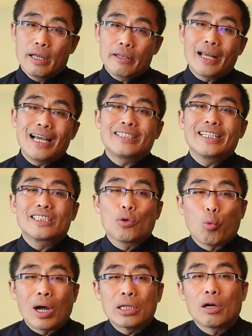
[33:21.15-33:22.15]
This is
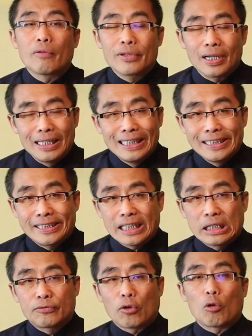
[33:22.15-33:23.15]
one of the
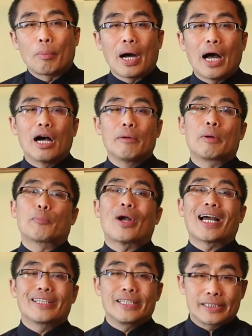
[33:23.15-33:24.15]
6-4 palm
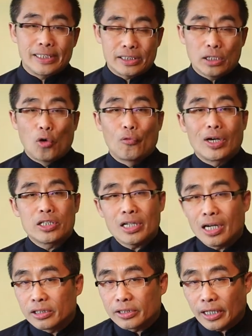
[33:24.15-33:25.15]
practices of
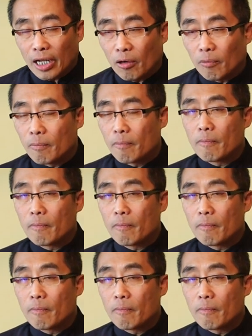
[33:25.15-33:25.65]
Chang style.